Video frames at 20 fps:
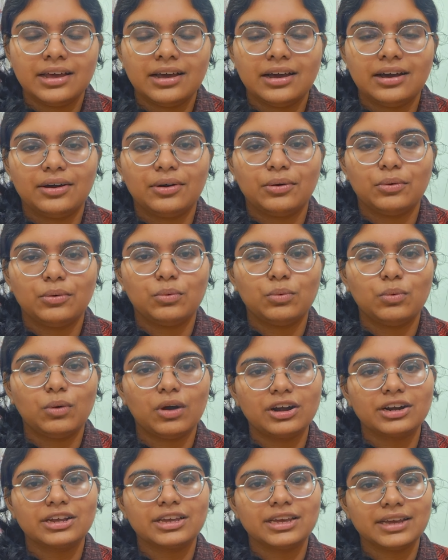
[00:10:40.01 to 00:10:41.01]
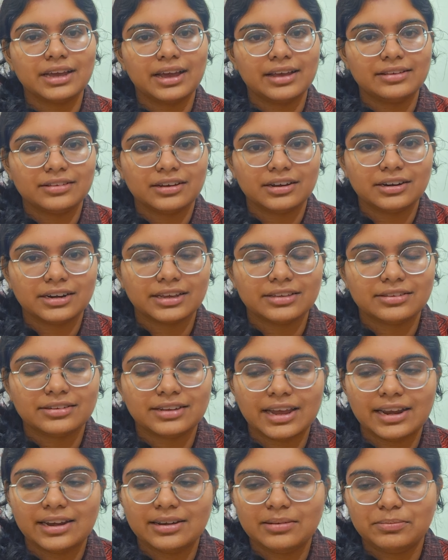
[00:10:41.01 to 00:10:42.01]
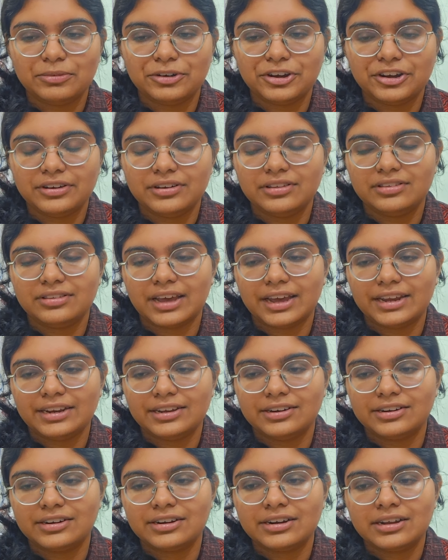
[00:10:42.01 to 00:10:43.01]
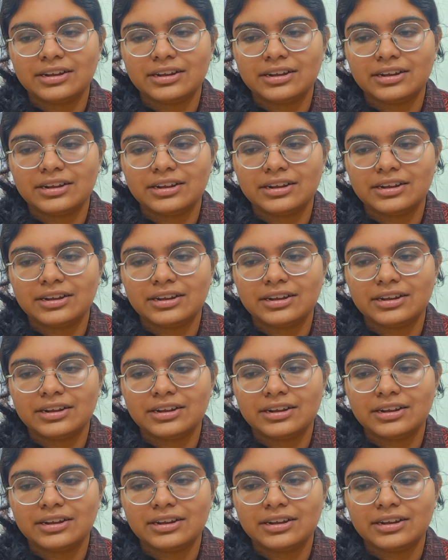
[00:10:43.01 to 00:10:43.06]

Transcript: working as a textile print designer.